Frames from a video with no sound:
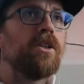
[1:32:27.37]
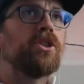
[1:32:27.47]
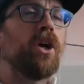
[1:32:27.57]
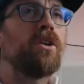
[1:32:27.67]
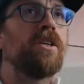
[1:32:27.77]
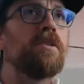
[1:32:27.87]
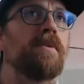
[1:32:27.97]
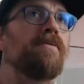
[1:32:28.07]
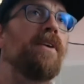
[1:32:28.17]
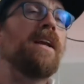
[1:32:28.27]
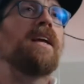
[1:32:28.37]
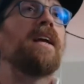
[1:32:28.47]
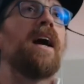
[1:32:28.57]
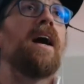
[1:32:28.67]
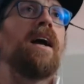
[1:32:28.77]
Charlton's been
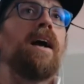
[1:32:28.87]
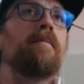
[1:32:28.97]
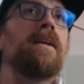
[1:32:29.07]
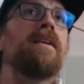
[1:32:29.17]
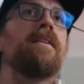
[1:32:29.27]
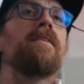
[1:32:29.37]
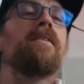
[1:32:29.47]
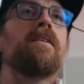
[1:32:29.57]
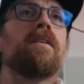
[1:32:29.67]
funny. I mean,